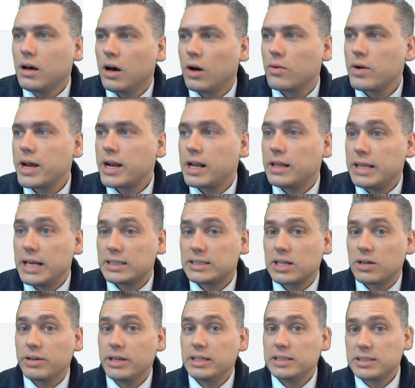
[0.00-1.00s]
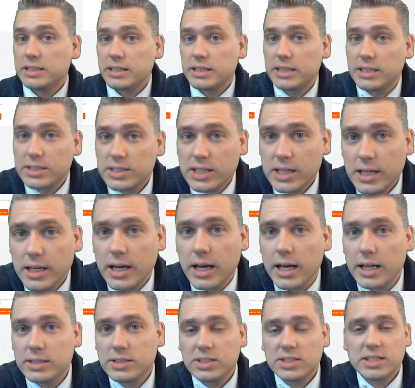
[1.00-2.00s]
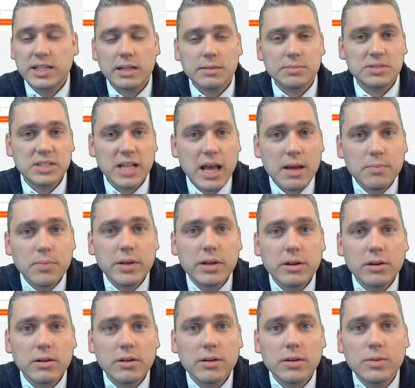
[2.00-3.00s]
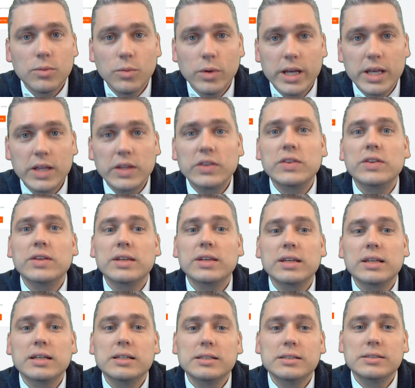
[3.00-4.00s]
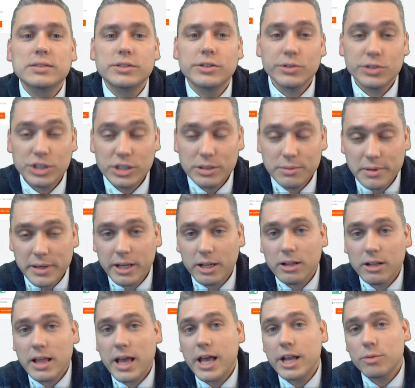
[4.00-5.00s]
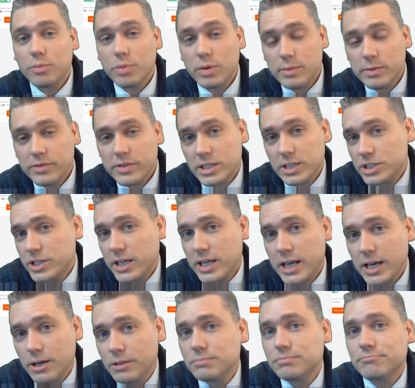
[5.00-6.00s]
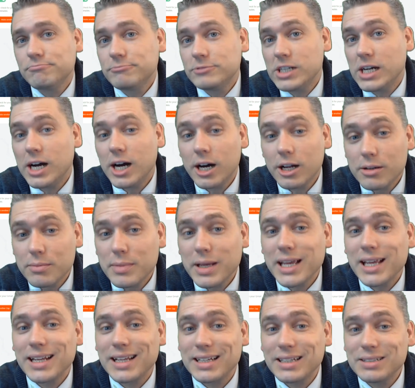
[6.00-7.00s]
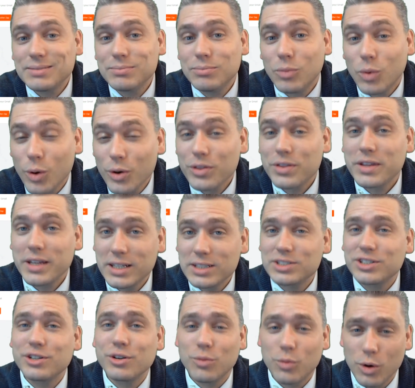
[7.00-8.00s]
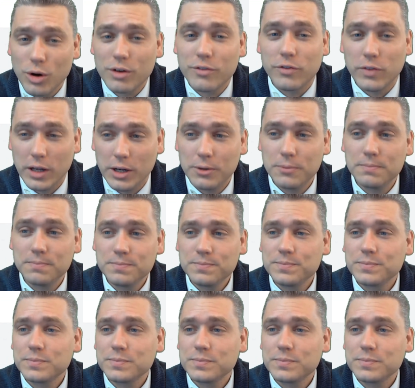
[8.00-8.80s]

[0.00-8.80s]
All right, and that's how easy it is to set up Zapier with your Gmail and your Prima Facie account to automate more things in your workflow.